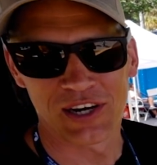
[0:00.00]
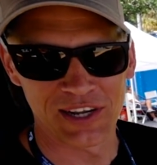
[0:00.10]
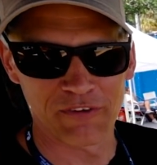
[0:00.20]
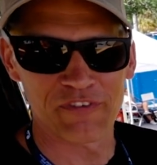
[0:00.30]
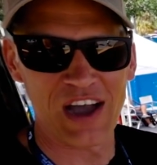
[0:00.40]
a
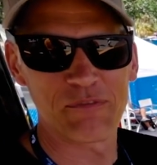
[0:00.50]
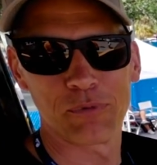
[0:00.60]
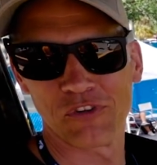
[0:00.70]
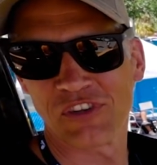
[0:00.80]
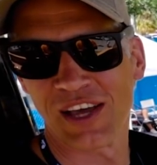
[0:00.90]
little
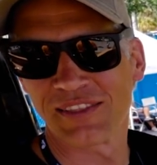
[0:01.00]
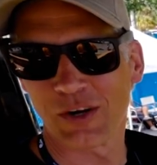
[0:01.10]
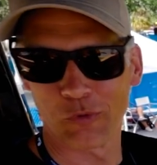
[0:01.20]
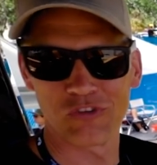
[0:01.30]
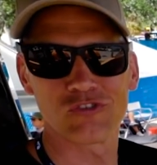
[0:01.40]
5%
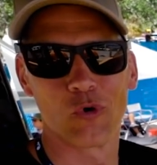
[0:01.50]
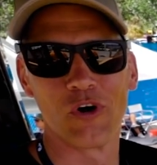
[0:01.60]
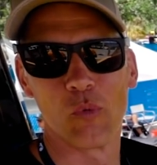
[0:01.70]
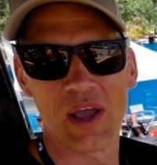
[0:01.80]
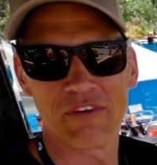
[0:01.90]
that we
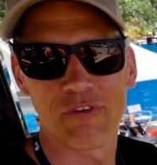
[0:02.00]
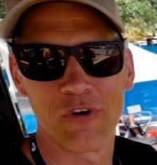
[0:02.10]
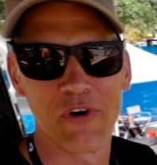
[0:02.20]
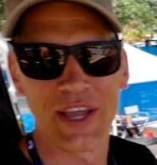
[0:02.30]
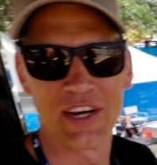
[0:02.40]
store away for
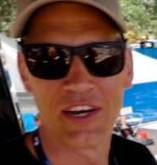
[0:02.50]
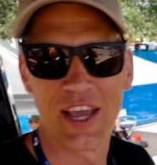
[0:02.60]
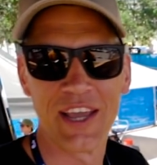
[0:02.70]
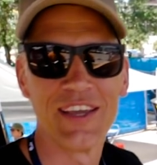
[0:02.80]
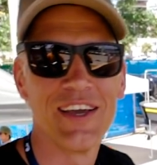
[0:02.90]
a rainy
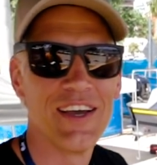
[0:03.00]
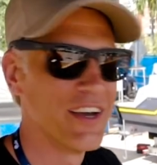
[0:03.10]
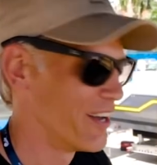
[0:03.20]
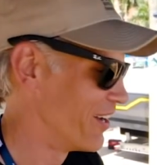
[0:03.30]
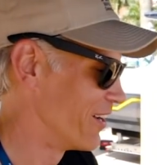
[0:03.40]
day,
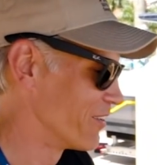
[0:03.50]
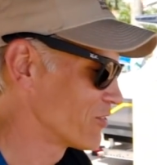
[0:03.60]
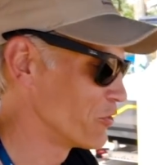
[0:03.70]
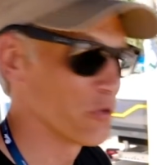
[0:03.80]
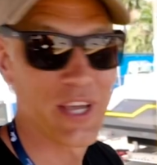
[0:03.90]

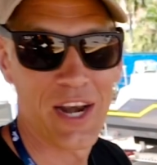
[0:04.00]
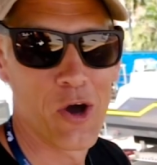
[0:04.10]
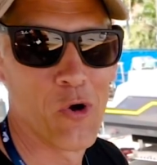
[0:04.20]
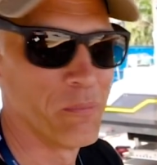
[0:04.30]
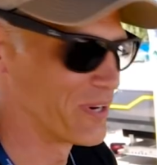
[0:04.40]
so you'll get
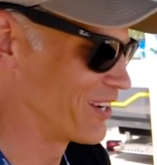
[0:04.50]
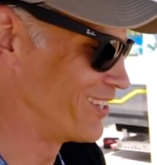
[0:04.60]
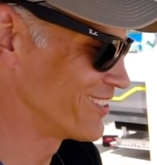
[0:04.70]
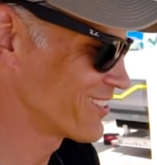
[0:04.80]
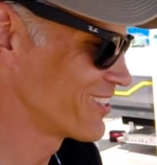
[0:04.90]
home at
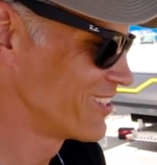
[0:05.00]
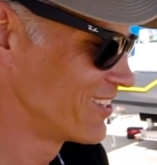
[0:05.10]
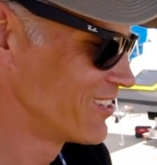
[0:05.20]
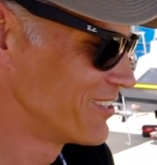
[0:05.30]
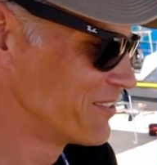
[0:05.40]
least.
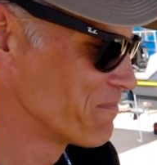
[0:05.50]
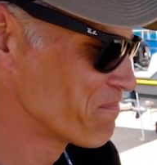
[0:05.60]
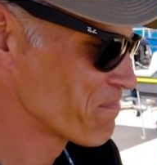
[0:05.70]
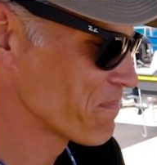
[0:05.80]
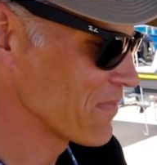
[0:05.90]

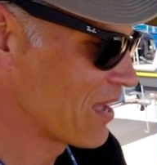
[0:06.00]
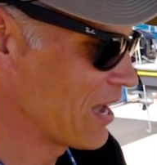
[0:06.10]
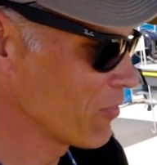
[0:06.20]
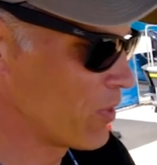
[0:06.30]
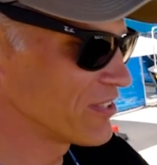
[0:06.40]

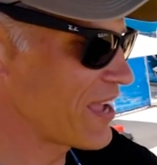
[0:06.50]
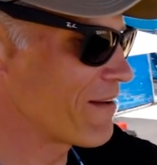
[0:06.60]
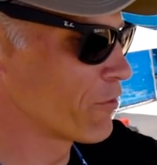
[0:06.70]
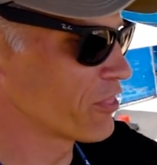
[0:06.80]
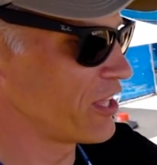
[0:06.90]
Otherwise,
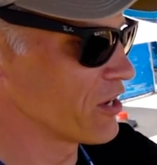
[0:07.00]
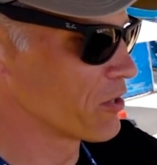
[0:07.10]
everything